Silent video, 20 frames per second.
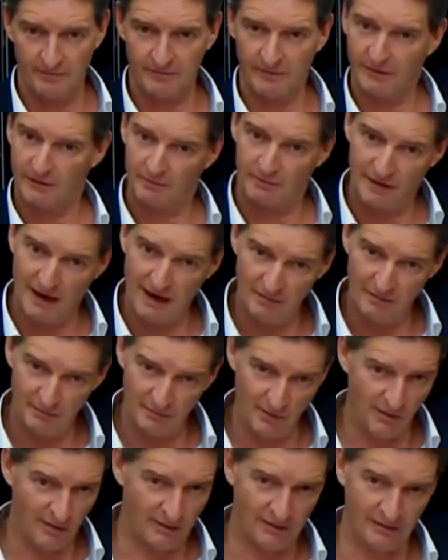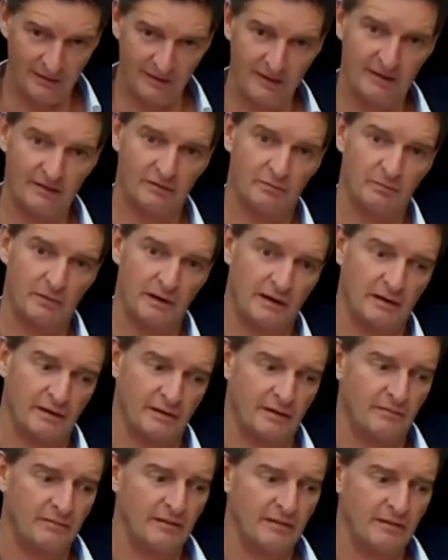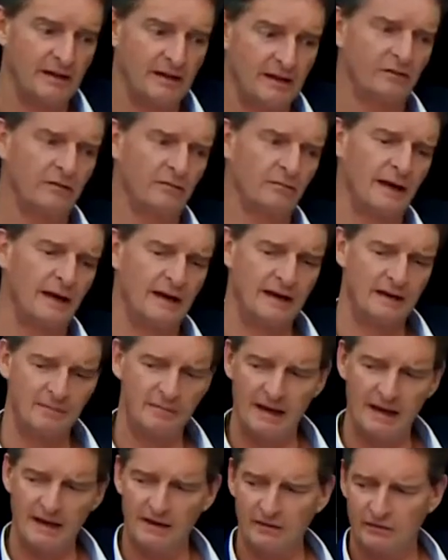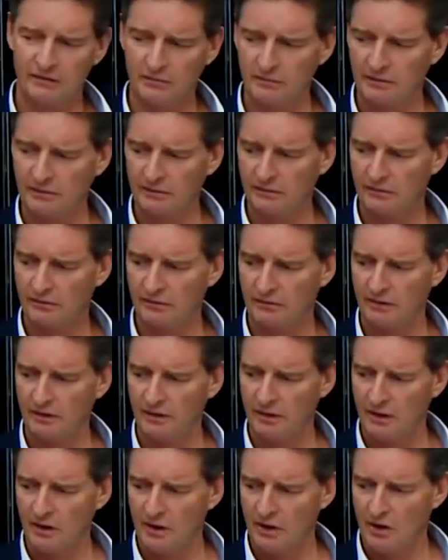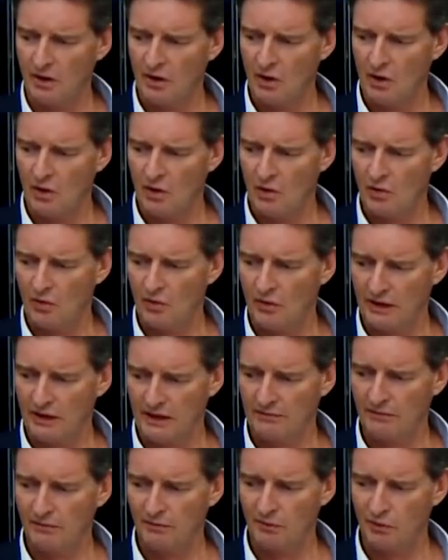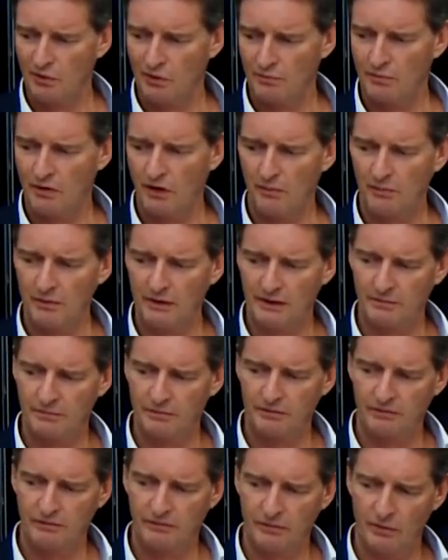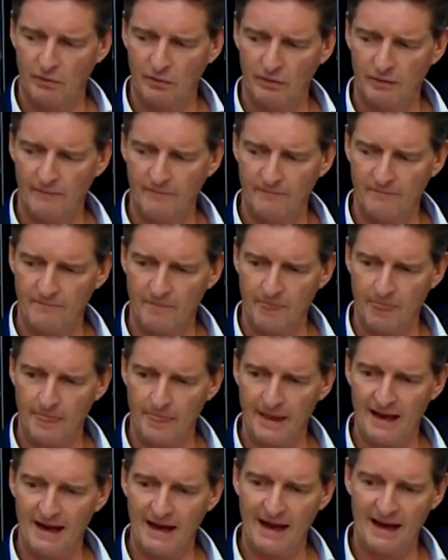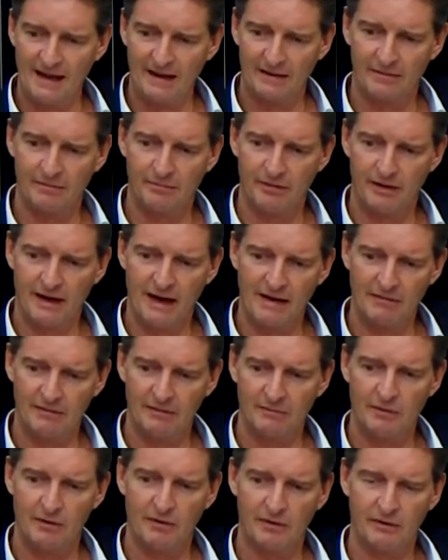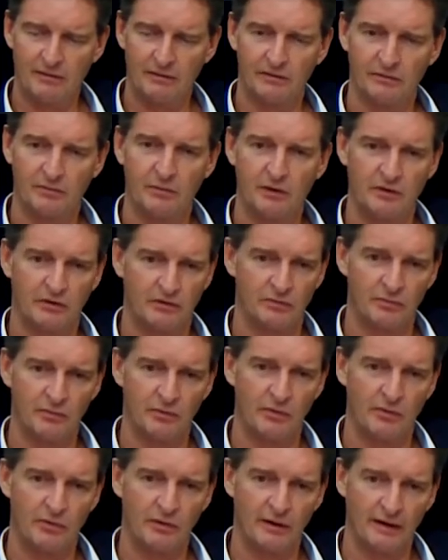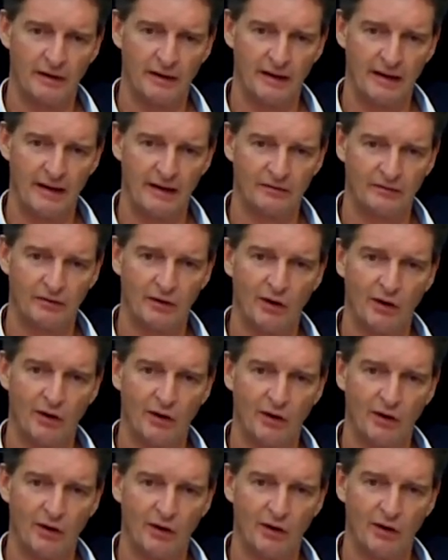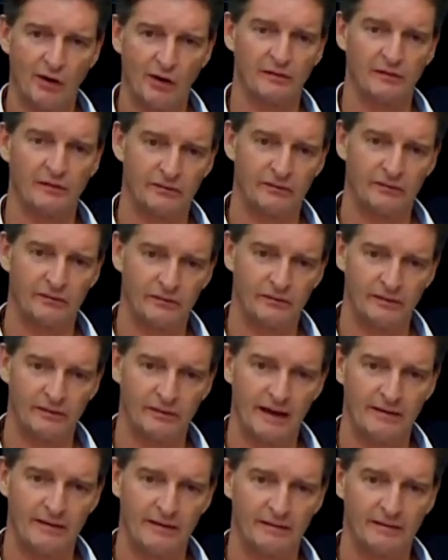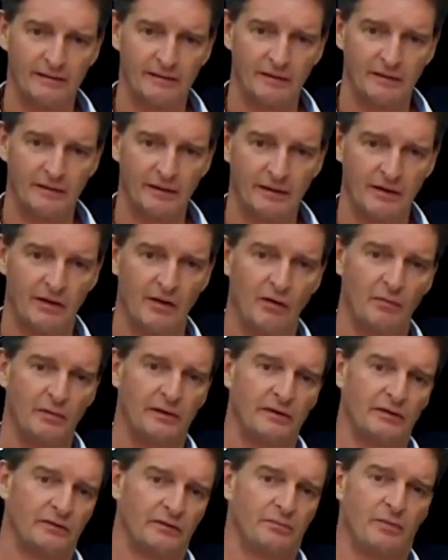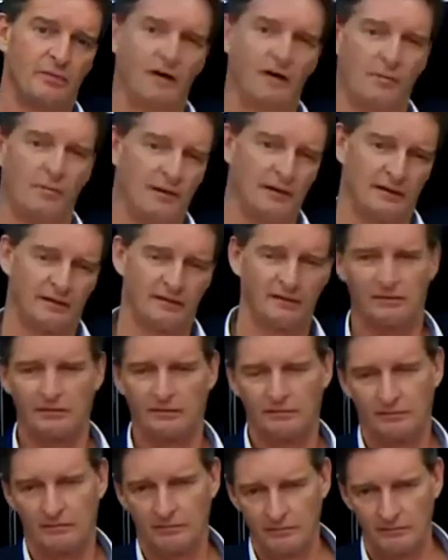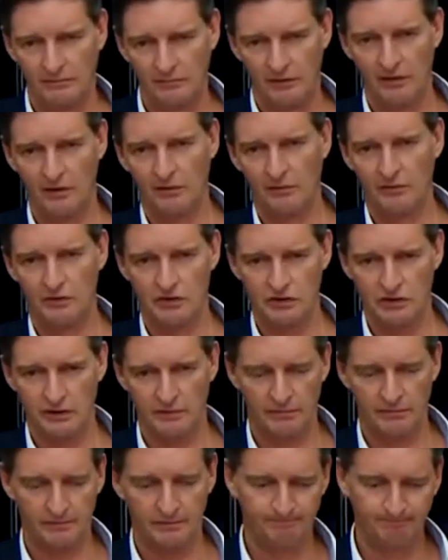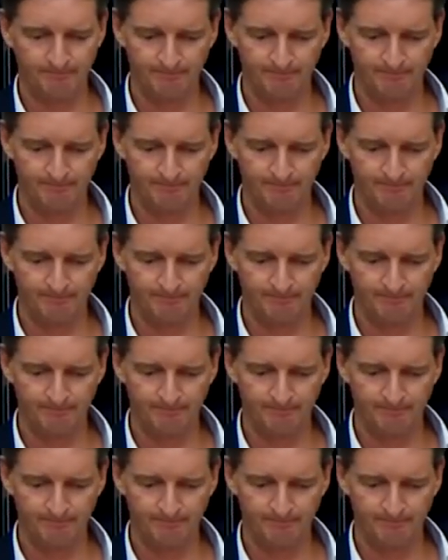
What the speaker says: So the private market gets bigger. And we hear from many managements who even were public before, they like private markets much more as owners than anonymous public ownership.